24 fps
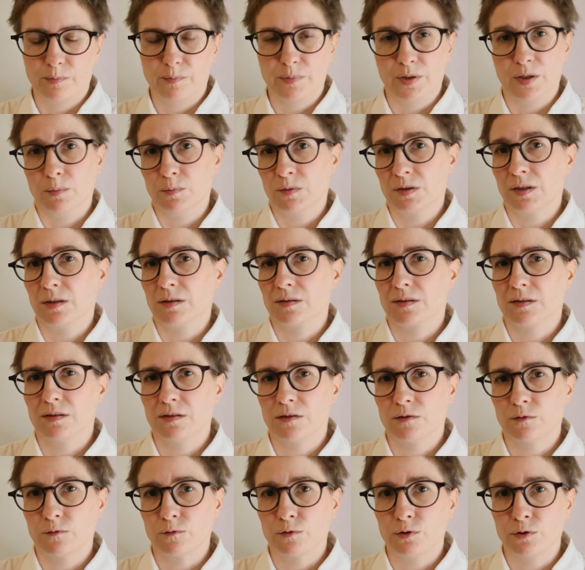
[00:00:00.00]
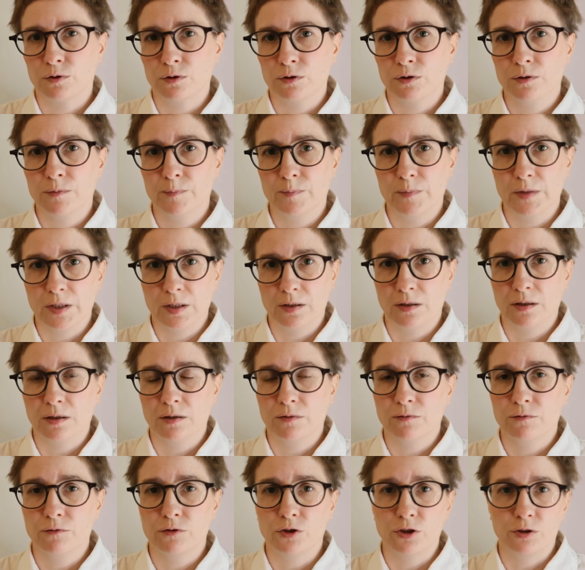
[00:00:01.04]
become successful
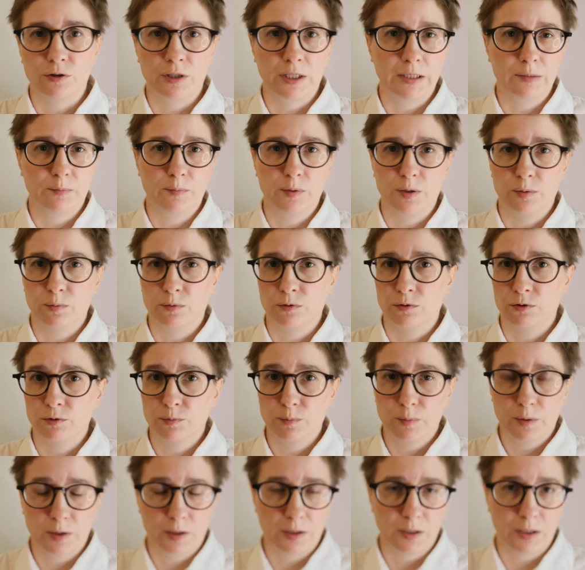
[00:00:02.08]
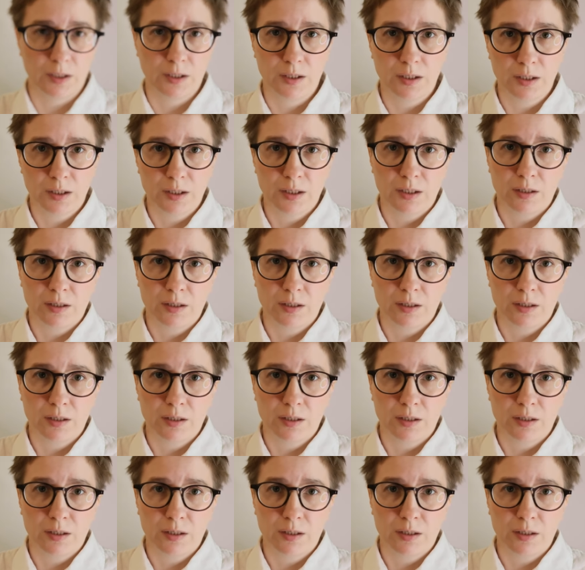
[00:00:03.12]
enough to get people to buy